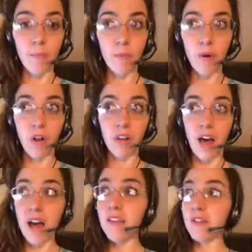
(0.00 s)
a
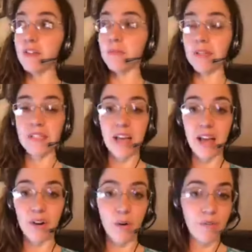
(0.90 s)
lot of those months I
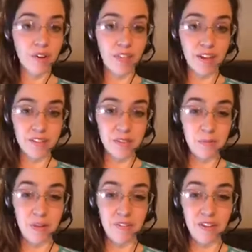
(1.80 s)
had over
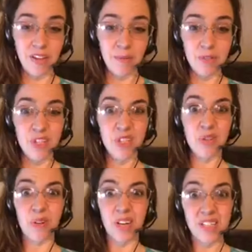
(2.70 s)
1,000 PV, which is
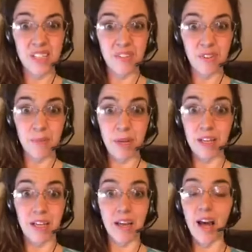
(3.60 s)
crazy for me.
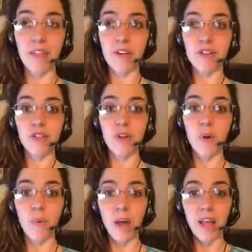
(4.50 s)
Like, there's
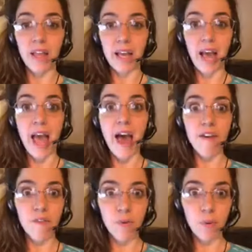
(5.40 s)
no way like I
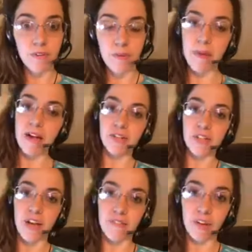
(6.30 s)
ever would have imagined
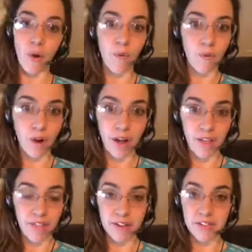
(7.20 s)
having over
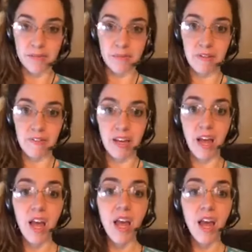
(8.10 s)
1,000 PV,
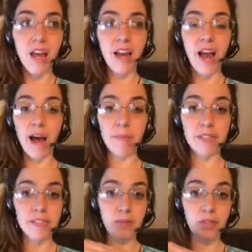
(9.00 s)
and it
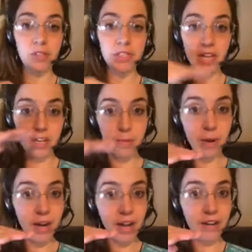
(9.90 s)
happens. So when you set your bar
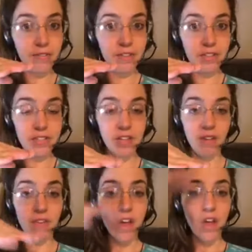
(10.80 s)
higher for yourself,
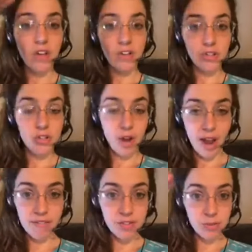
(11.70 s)
you
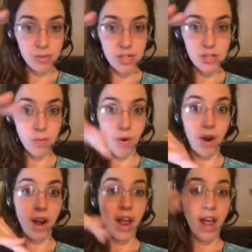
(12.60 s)
strive to reach
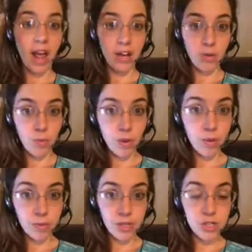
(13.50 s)
more, and you will
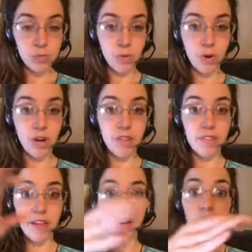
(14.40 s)
reach more
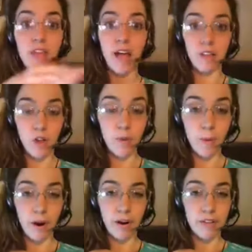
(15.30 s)
than that low
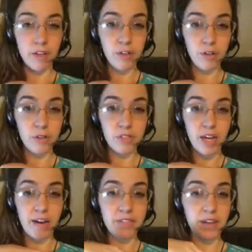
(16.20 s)
bar that you used to
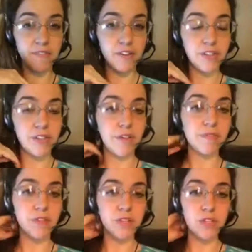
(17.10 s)
have set for yourself.
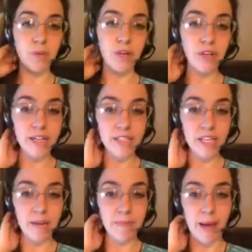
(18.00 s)
So I just want you guys to
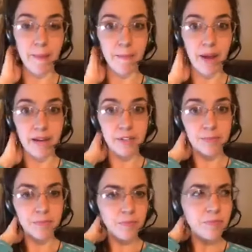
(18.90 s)
keep that in mind.
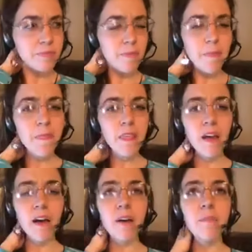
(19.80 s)

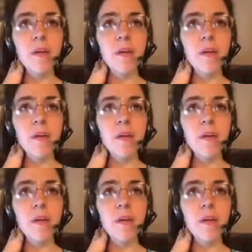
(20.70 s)
And